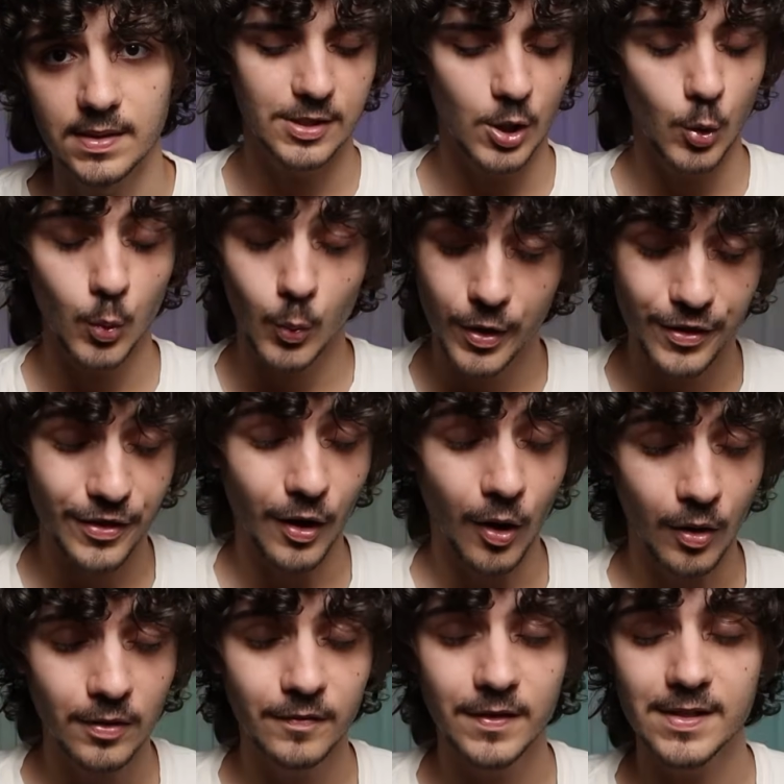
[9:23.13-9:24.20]
So with
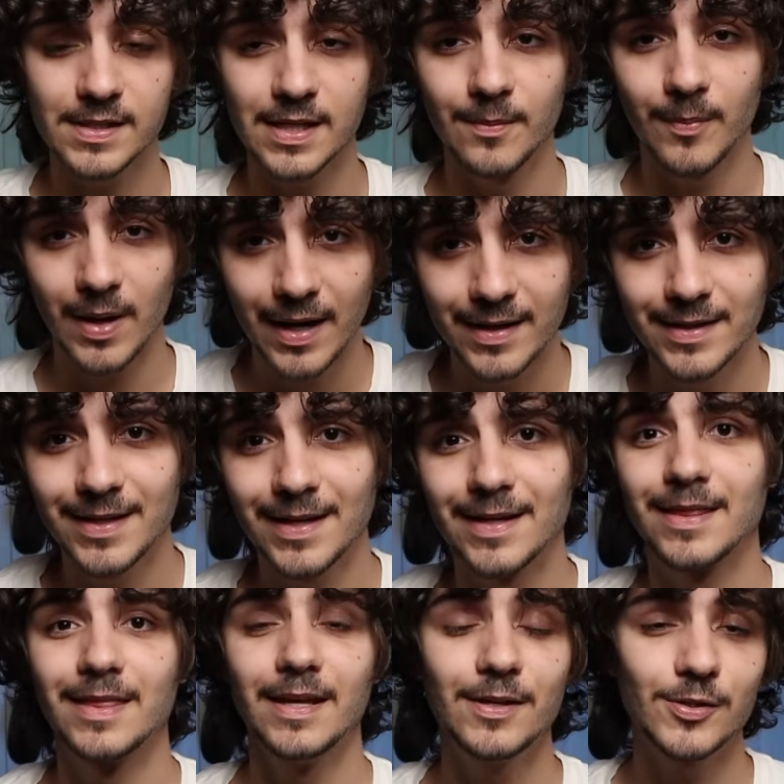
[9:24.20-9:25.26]
all of this in mind,
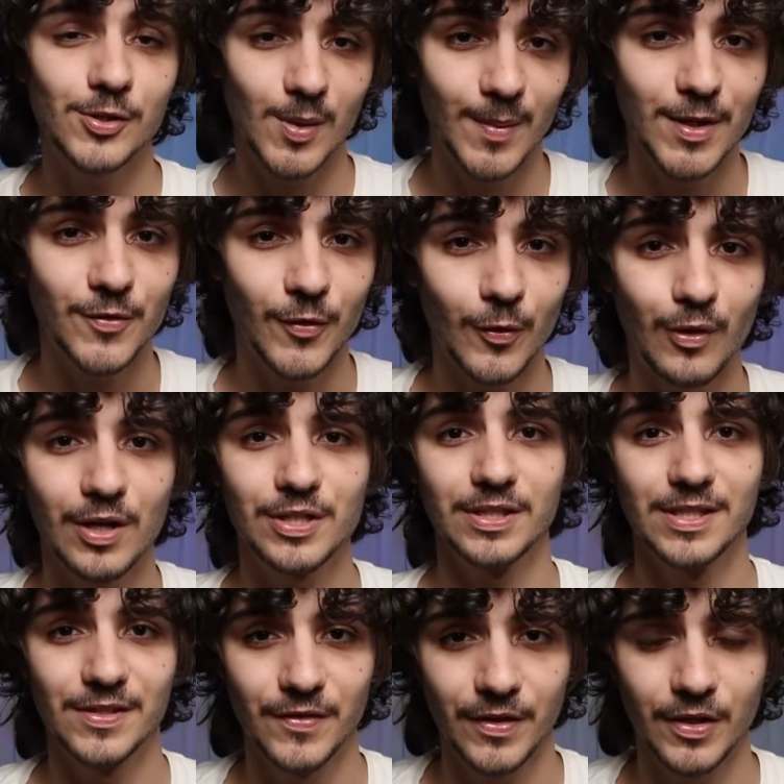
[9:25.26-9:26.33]
thank you so much for
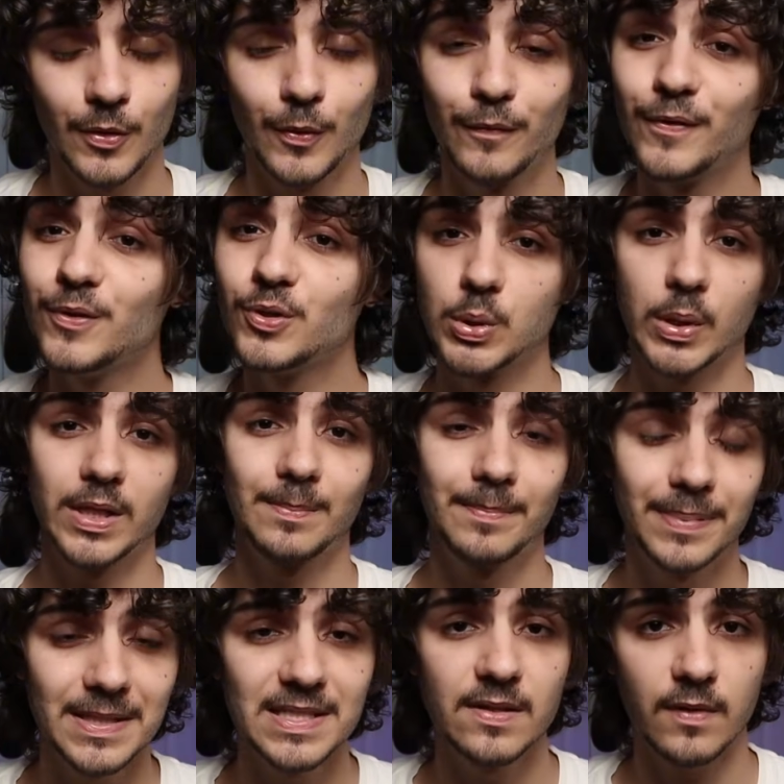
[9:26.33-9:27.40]
watching this video. If you enjoyed it,
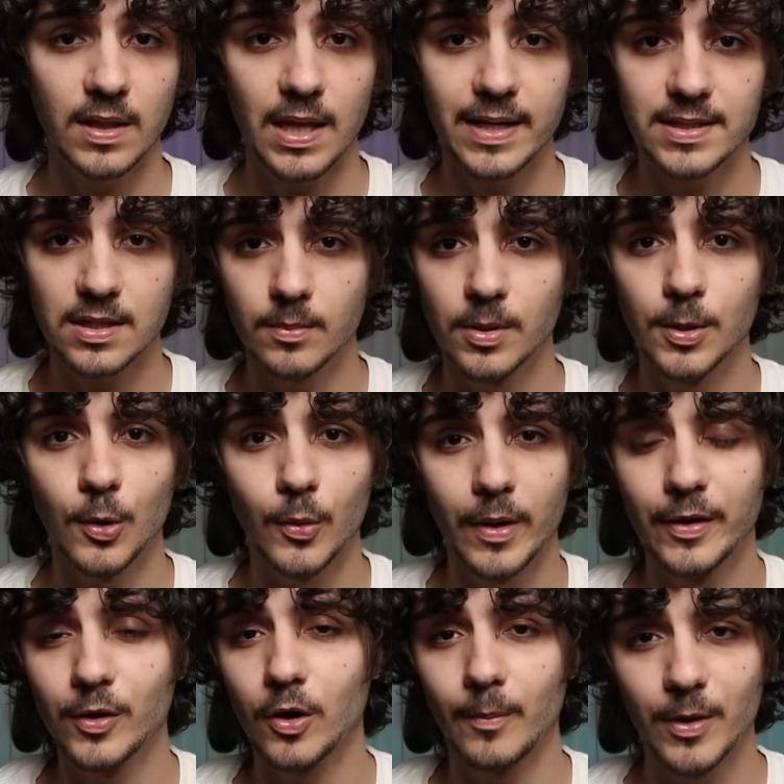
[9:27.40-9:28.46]
please leave a like down below
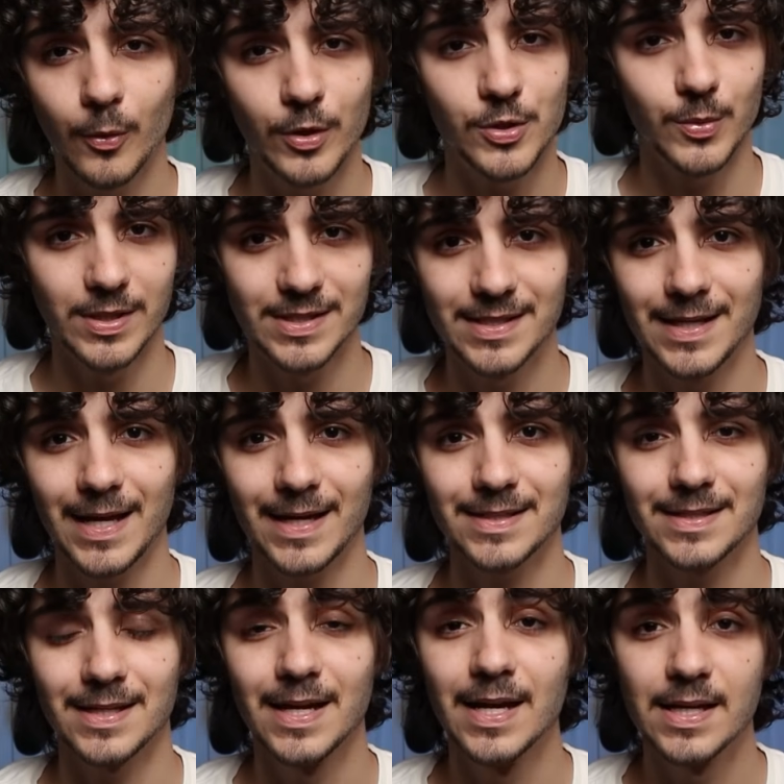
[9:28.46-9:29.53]
and comment what you want to see
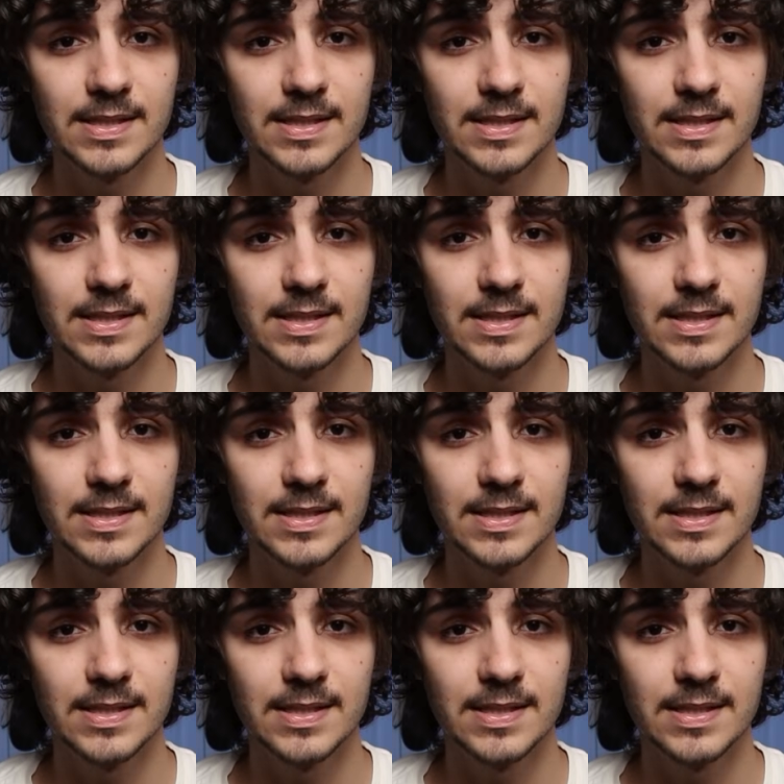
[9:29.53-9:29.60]
next.